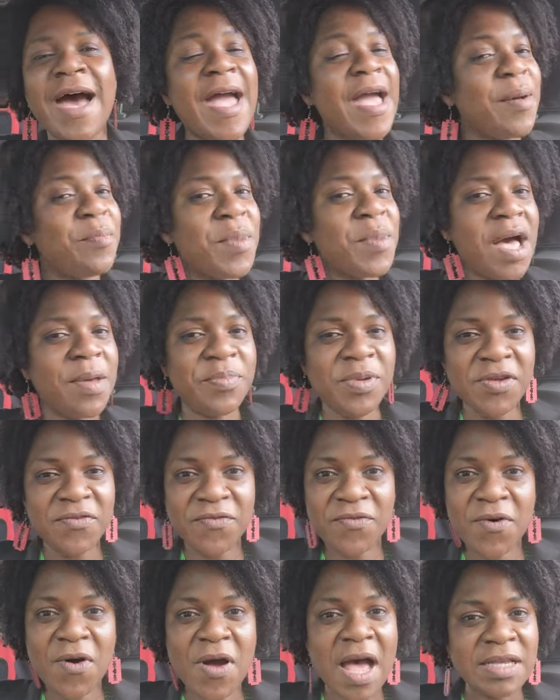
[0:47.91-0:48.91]
I am
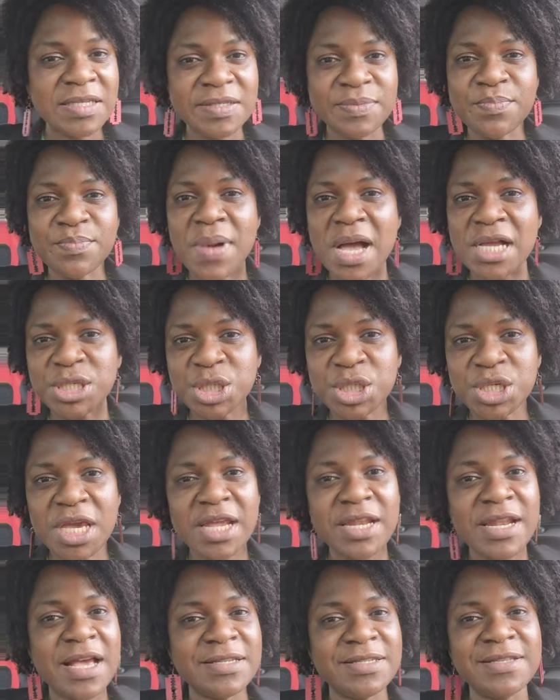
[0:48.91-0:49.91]
happy for as much
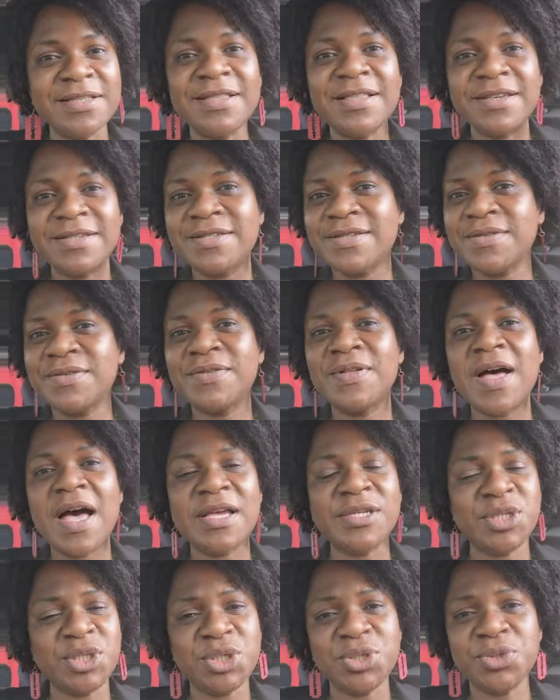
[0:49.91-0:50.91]
and as little
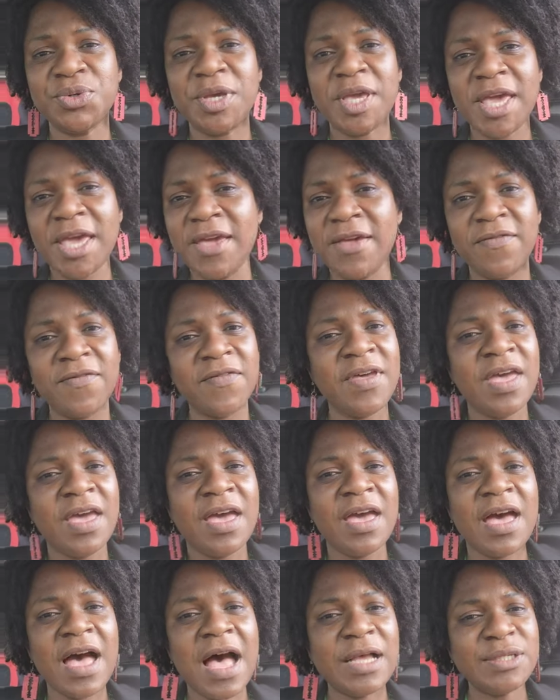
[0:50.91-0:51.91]
as you give,
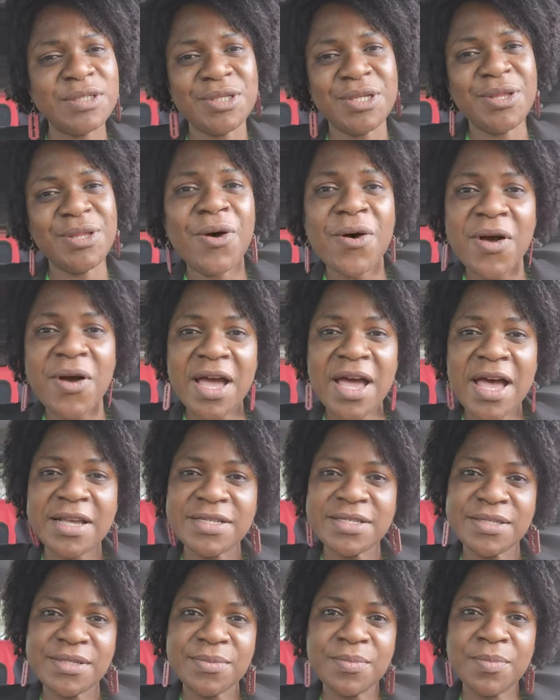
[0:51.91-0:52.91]
as long
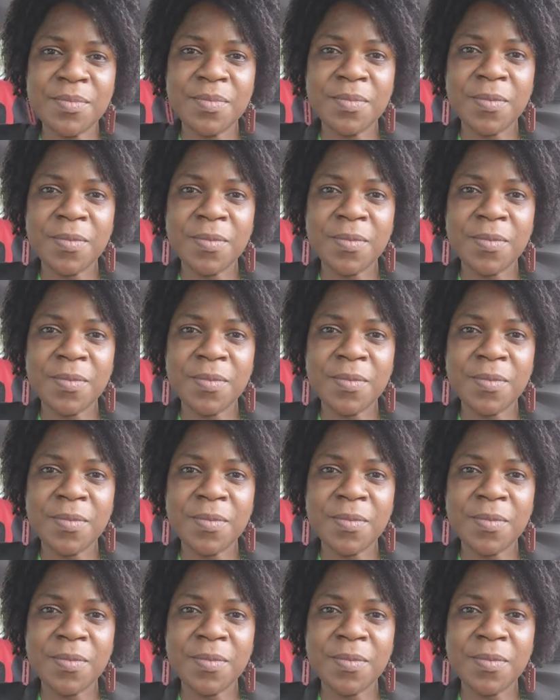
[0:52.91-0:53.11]
as